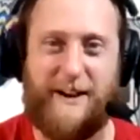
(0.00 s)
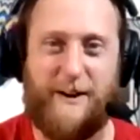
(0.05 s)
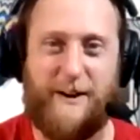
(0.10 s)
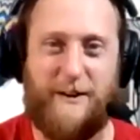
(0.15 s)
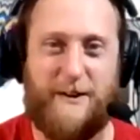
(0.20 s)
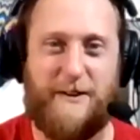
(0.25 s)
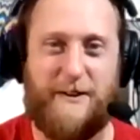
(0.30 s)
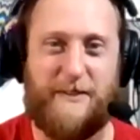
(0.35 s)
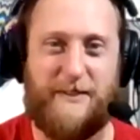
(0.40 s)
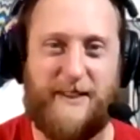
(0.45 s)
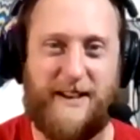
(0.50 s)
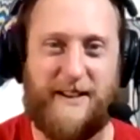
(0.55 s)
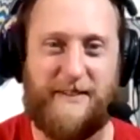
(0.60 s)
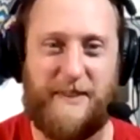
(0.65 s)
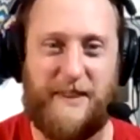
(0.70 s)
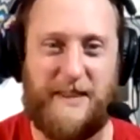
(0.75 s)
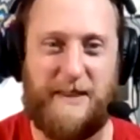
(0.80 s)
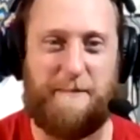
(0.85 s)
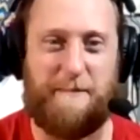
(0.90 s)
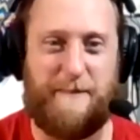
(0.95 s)
I heard
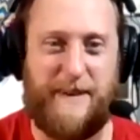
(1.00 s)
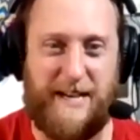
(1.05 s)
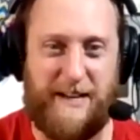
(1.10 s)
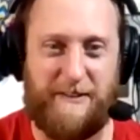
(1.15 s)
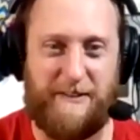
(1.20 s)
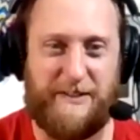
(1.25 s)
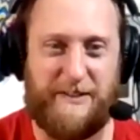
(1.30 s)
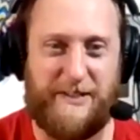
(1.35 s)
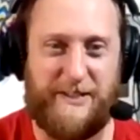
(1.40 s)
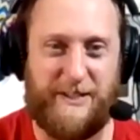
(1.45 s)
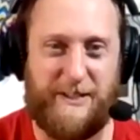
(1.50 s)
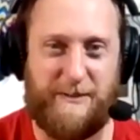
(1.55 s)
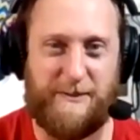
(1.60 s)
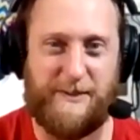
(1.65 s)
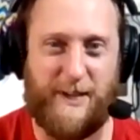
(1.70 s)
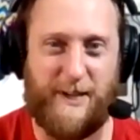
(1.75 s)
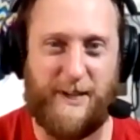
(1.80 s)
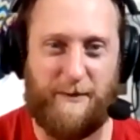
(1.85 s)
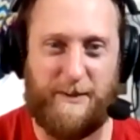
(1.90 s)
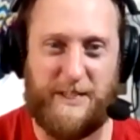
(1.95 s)
that the Beatles
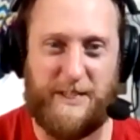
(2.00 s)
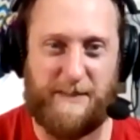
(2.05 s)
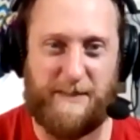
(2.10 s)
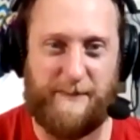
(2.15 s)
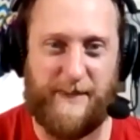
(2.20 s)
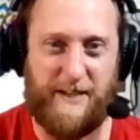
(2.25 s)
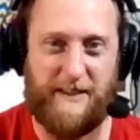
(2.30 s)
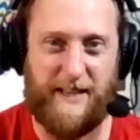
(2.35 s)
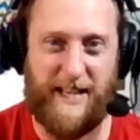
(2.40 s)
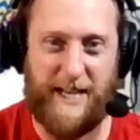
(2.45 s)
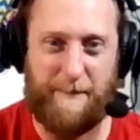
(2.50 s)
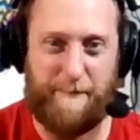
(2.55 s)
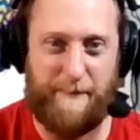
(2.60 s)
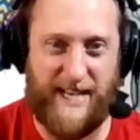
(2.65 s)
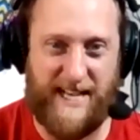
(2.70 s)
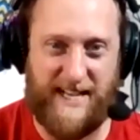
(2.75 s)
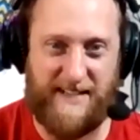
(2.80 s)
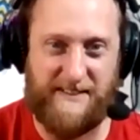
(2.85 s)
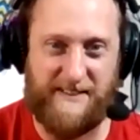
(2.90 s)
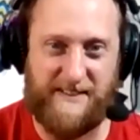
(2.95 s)
shows always smelled like
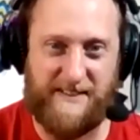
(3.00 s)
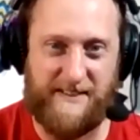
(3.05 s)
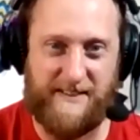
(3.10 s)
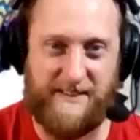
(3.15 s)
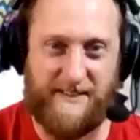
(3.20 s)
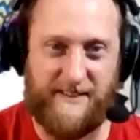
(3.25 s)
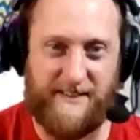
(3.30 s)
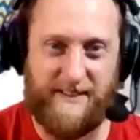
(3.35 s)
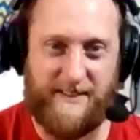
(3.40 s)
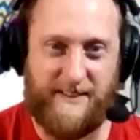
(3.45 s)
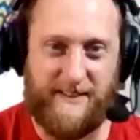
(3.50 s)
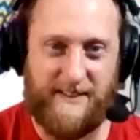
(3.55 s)
piss.